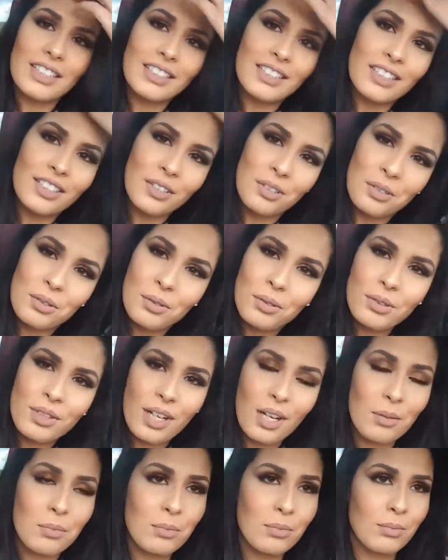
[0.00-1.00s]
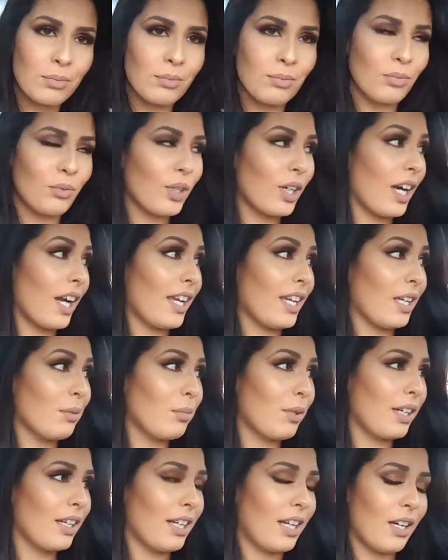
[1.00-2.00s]
to come where I
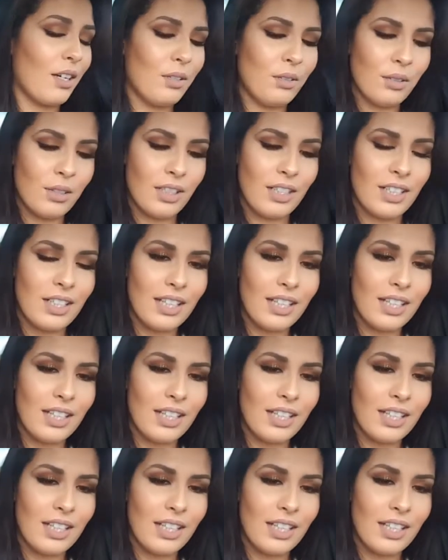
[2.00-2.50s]
am right now,